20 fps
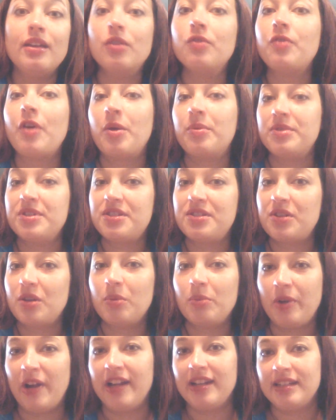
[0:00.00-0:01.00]
If I was
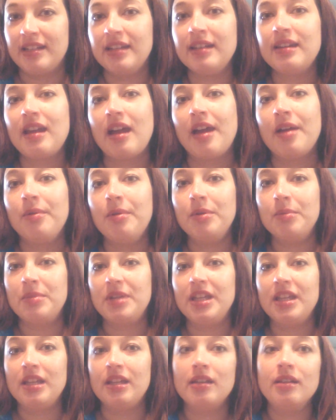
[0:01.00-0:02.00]
still pregnant, I would
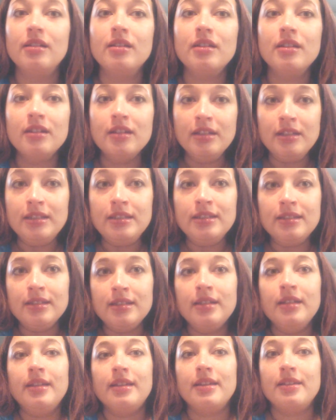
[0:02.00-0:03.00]
be
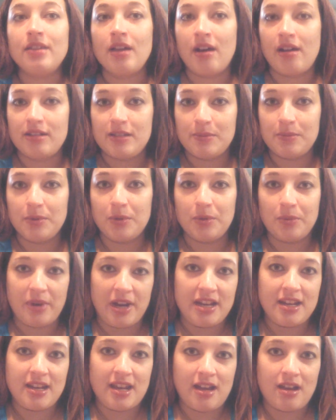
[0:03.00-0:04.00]
in the hospital
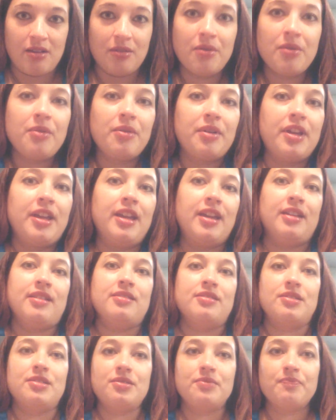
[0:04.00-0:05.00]
right now
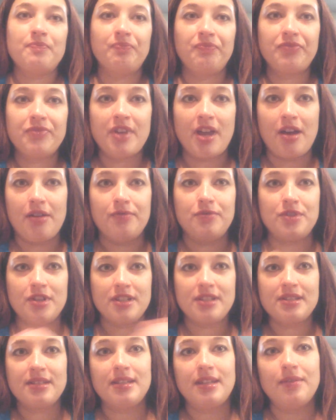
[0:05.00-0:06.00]
and have
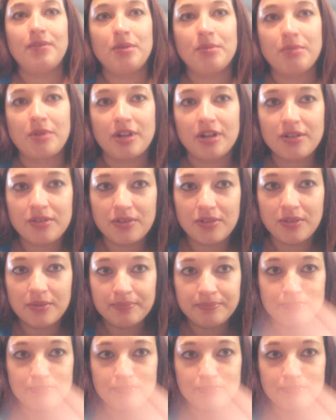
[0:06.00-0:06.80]
just given birth.